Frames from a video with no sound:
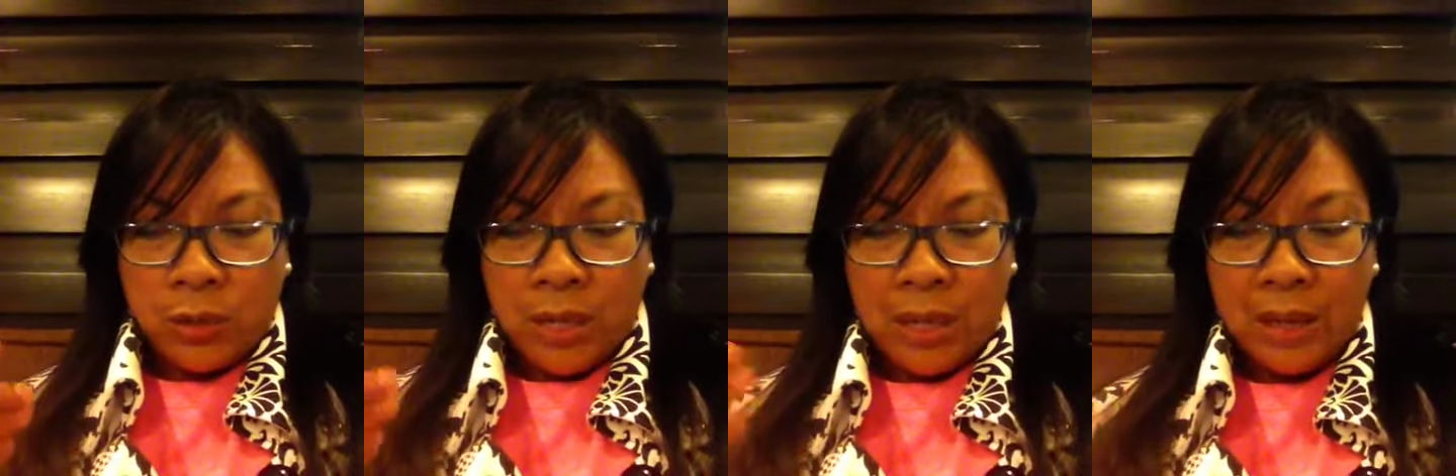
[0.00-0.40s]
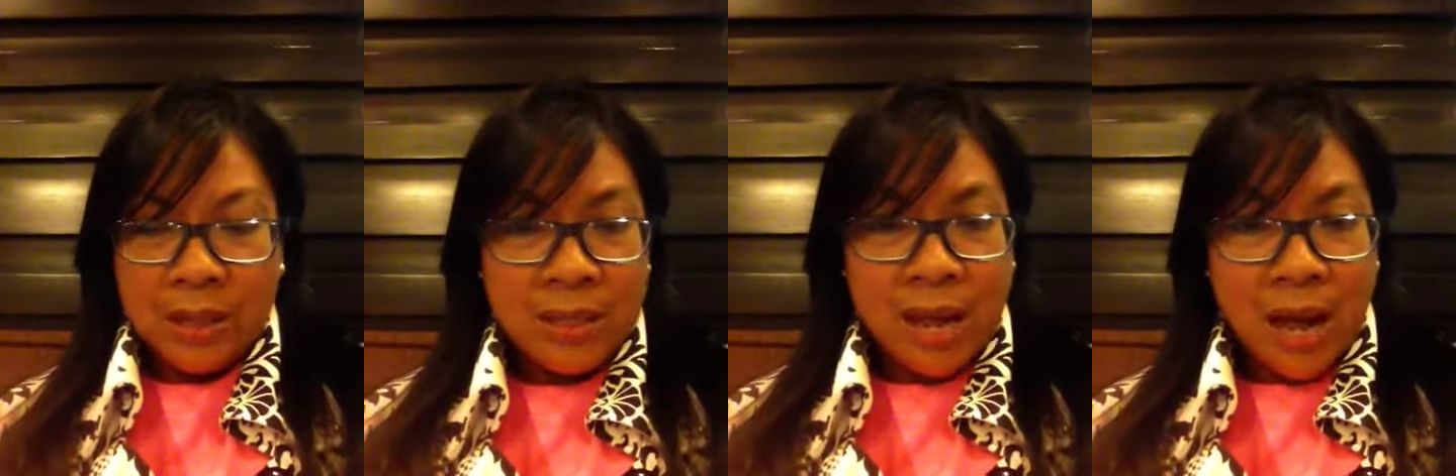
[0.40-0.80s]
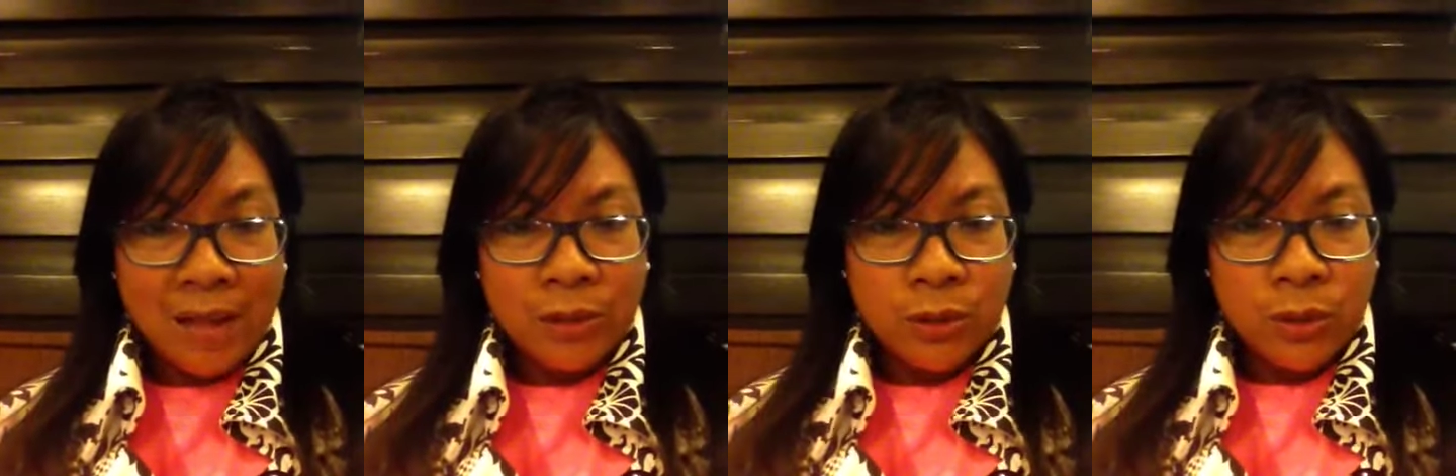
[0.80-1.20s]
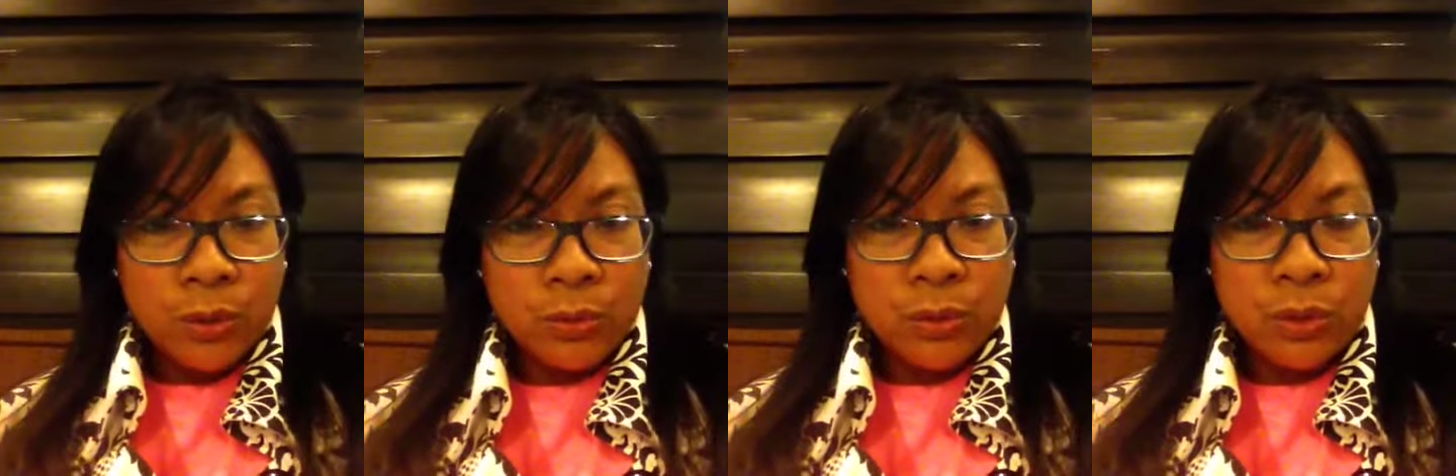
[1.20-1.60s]
getting this condo,
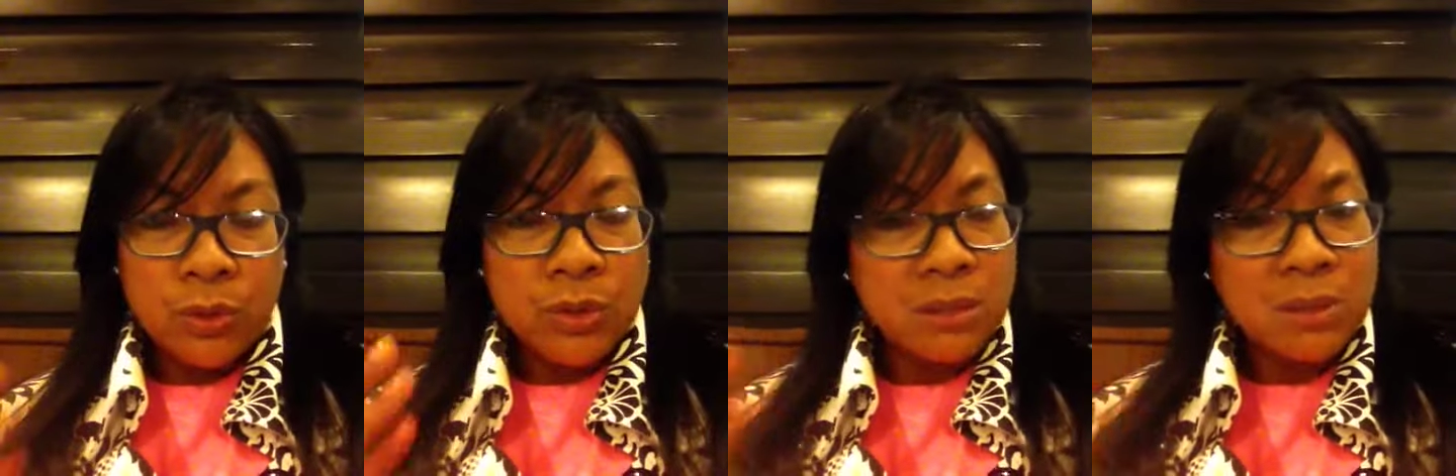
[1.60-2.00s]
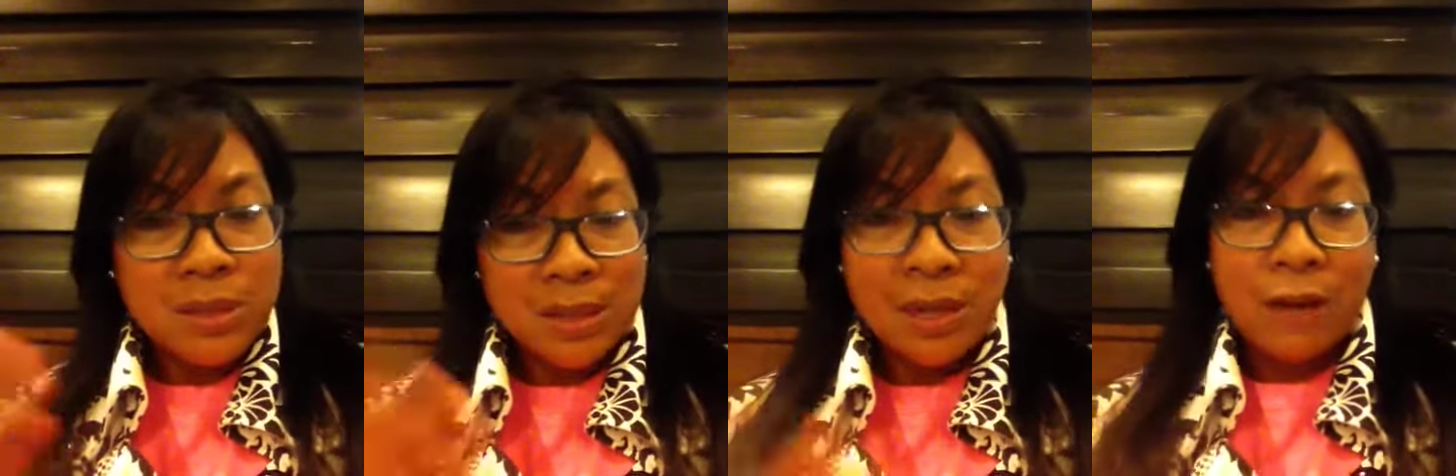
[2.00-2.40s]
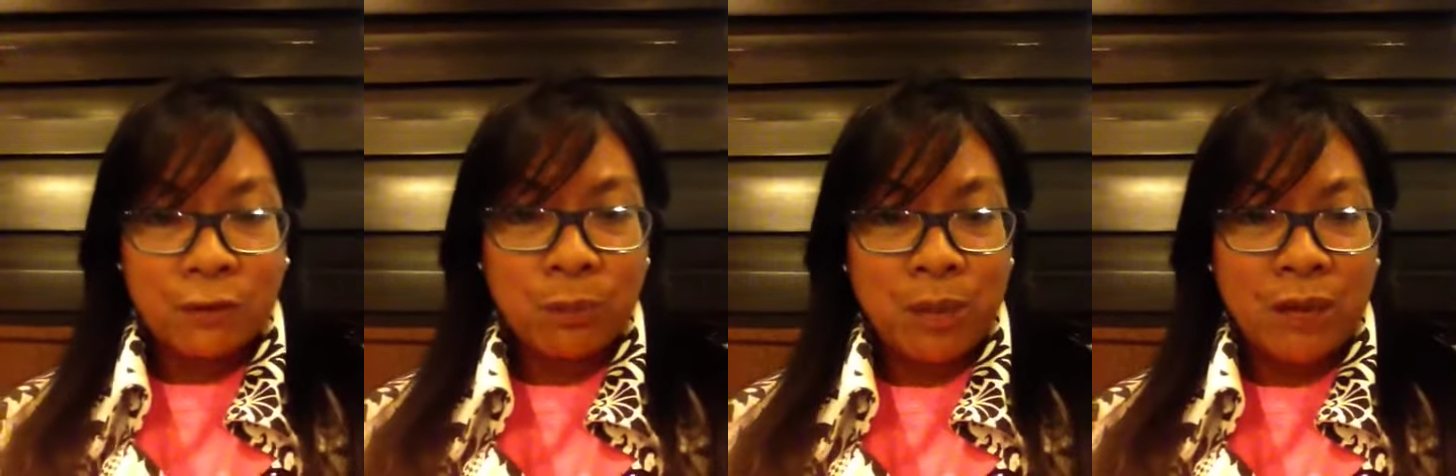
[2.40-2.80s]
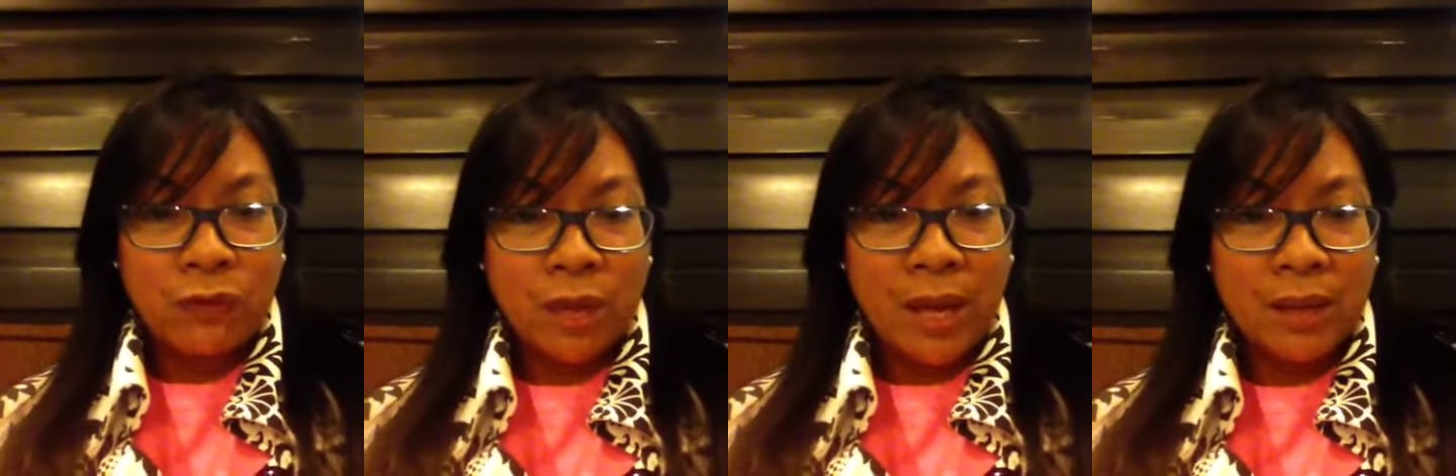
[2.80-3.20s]
because somebody's going to have to pay for
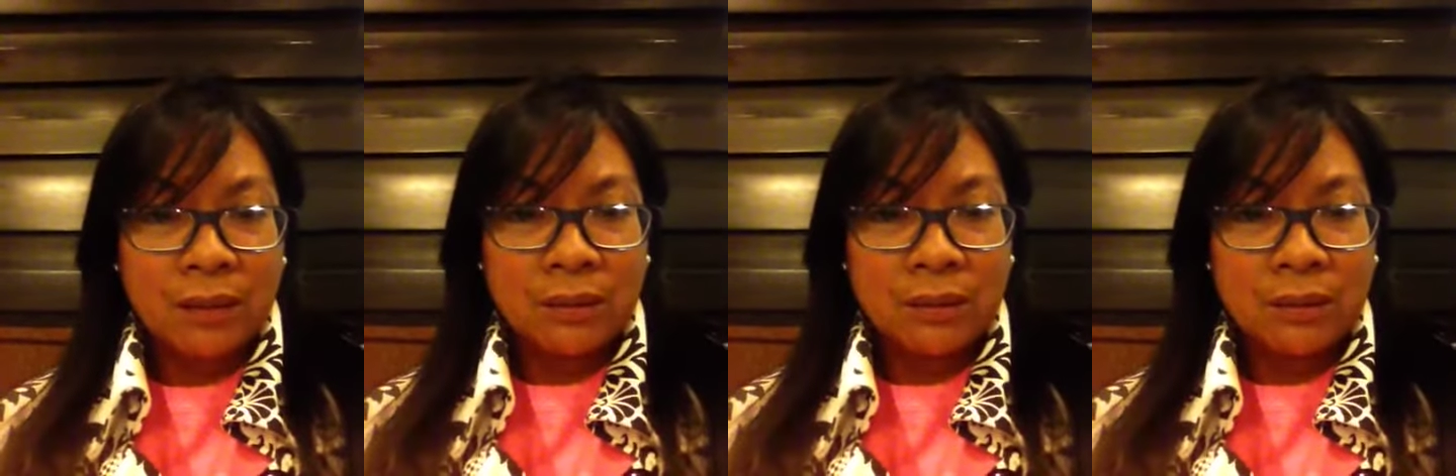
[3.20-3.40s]
that,